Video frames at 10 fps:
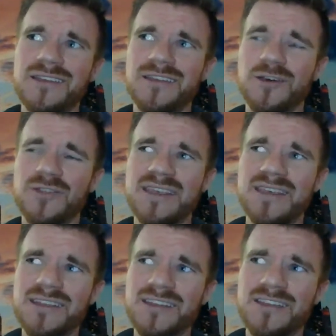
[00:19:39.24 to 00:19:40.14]
the
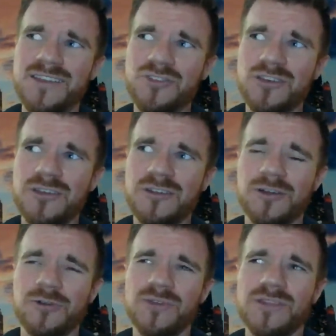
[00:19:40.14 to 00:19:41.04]
eat-in kitchen,
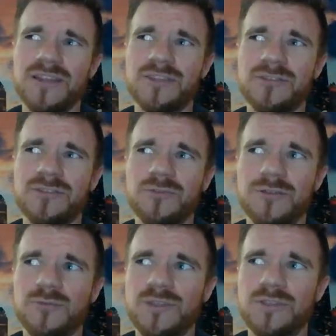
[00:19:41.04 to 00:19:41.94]
or was that the
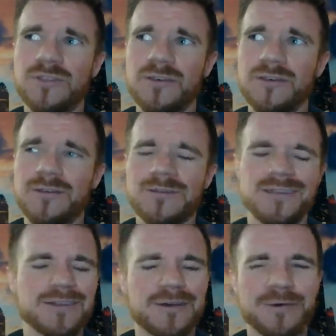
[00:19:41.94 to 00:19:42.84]
one with
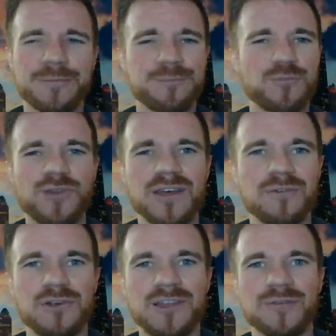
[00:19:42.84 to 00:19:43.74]
the
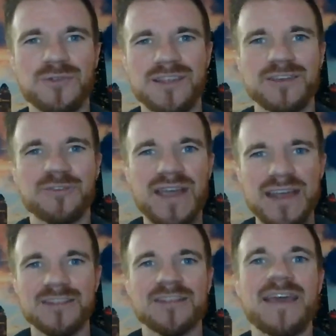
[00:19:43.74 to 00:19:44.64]
whatever? Like, was that the
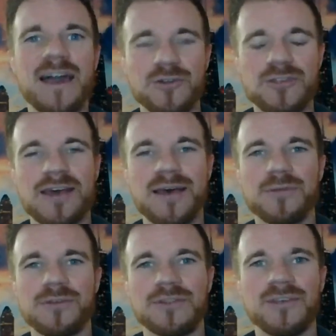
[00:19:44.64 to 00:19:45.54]
granite
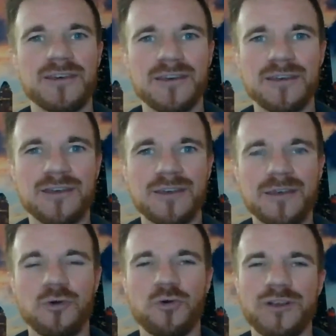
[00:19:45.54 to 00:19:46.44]
countertops or the
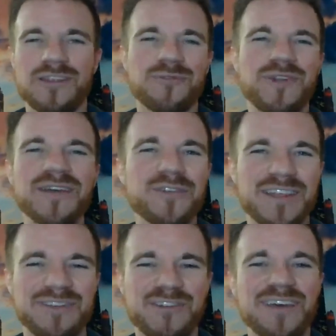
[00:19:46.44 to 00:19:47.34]
quartz?
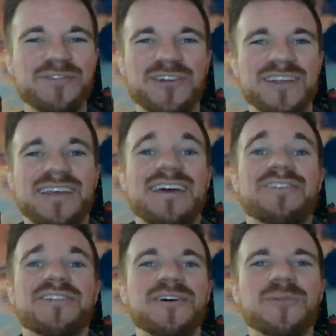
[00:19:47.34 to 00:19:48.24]
Whatever it is, I
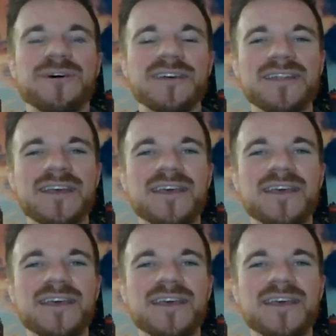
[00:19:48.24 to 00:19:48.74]
don't know, but